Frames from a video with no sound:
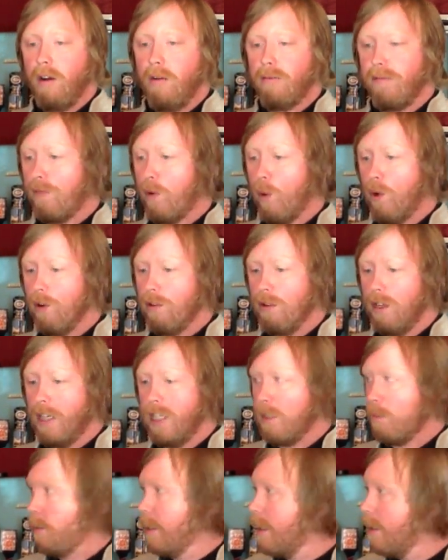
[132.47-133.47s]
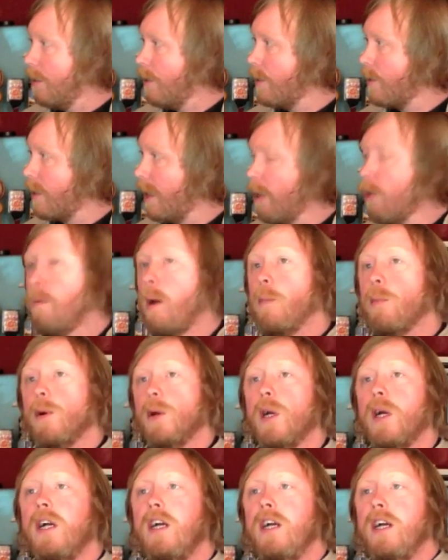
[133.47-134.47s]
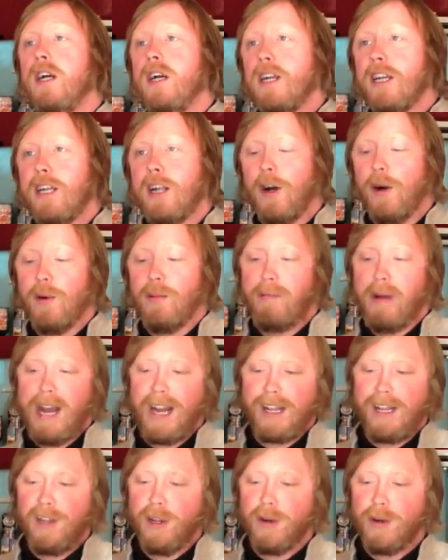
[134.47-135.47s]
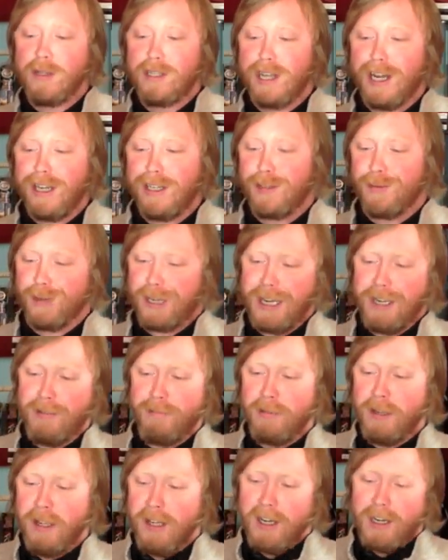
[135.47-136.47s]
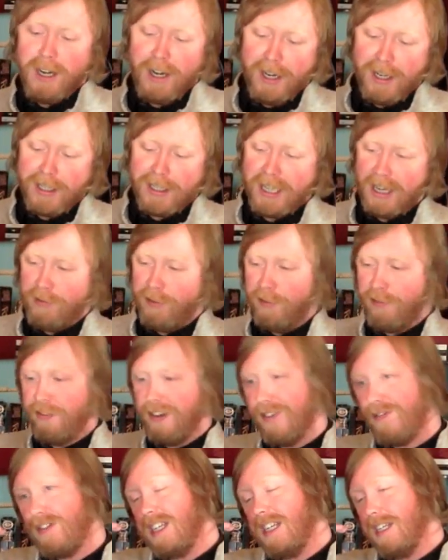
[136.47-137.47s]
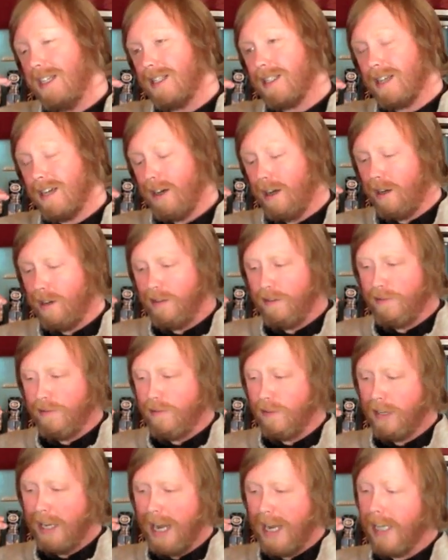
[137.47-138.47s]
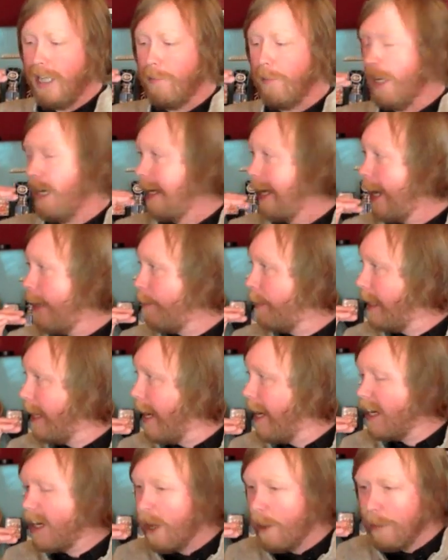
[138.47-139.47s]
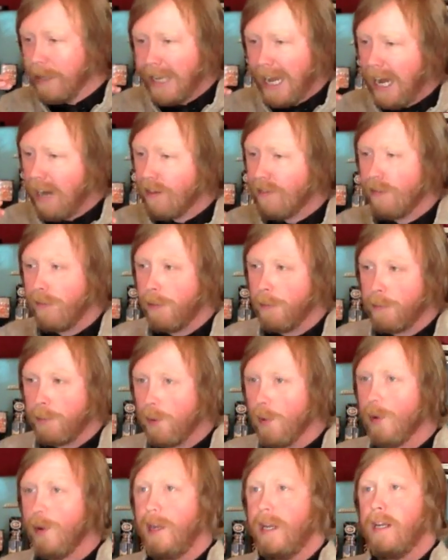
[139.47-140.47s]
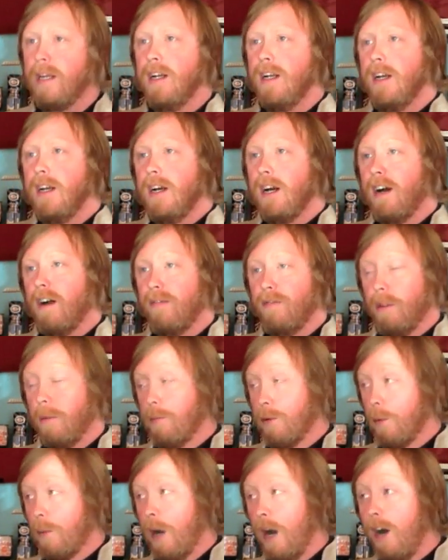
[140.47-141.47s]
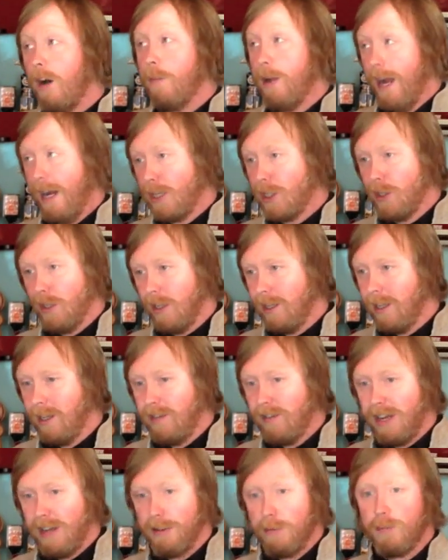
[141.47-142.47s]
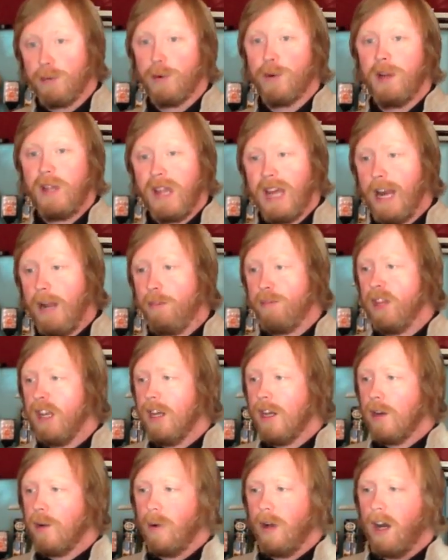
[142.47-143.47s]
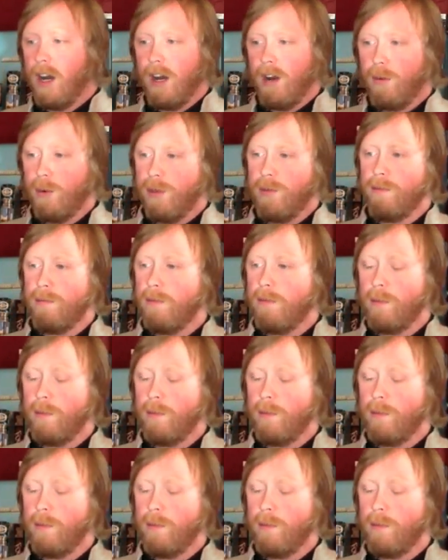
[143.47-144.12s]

for his beers. And I remember, you know, back in those days, we were getting 750s of 90-minute IPA coming down from the brewery. From the brew pub, actually. They didn't even have the brewery then, with